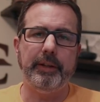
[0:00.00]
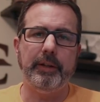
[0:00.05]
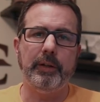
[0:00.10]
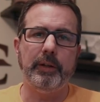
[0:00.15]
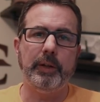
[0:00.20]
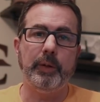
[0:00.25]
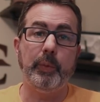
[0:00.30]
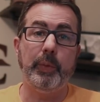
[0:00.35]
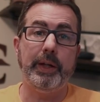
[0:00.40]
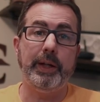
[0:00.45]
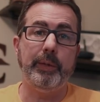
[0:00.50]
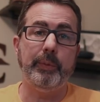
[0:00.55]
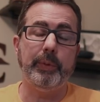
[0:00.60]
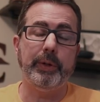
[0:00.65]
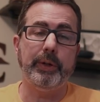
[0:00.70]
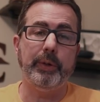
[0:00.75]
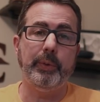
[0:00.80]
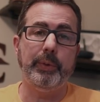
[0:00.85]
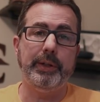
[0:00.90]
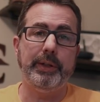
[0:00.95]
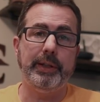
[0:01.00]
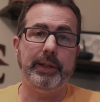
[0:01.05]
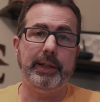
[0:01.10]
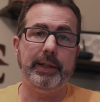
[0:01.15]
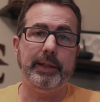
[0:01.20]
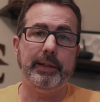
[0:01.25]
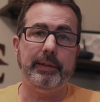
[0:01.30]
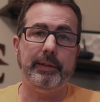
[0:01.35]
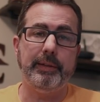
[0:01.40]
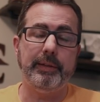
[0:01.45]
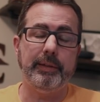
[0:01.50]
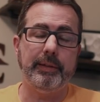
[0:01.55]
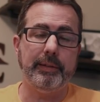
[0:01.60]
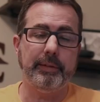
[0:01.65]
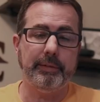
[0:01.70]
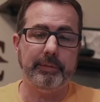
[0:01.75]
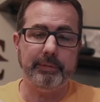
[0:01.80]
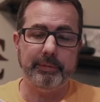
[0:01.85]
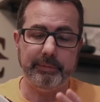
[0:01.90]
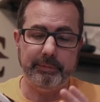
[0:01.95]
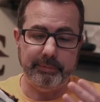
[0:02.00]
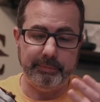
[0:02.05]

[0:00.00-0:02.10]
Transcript: The only way we're going to get the